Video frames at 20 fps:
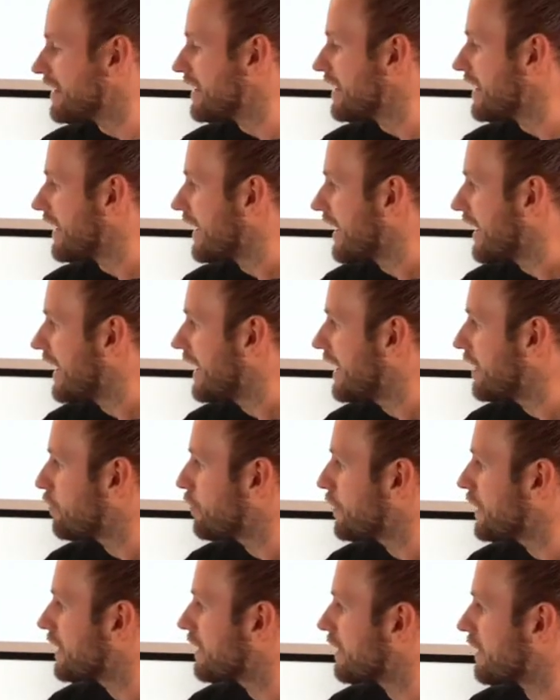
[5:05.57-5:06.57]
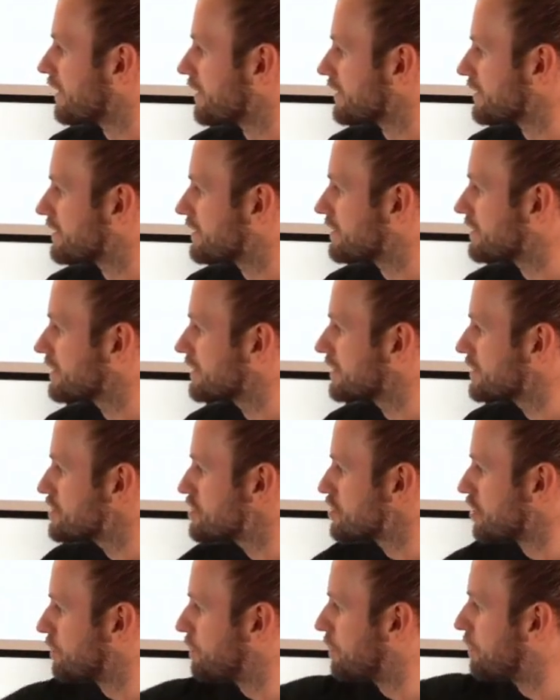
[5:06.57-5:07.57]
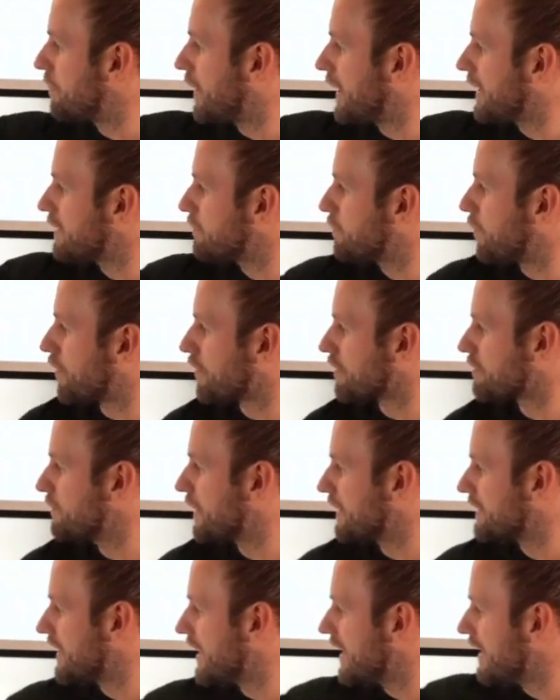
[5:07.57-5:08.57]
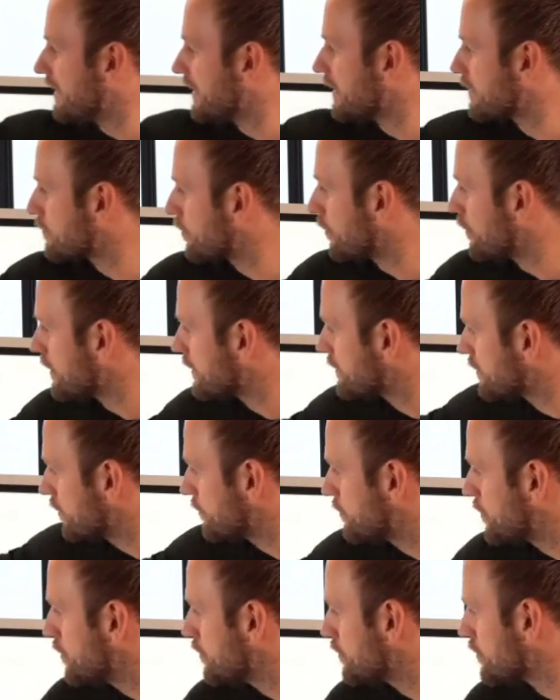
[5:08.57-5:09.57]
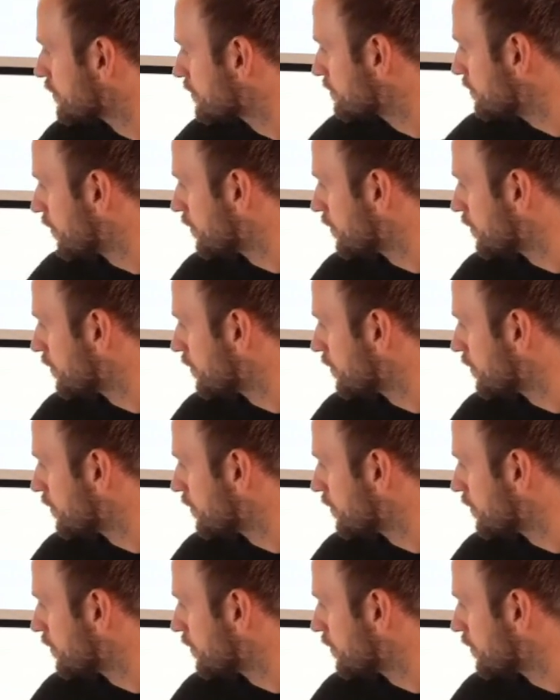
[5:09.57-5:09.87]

Here we got shop by department, electronics, computer, smart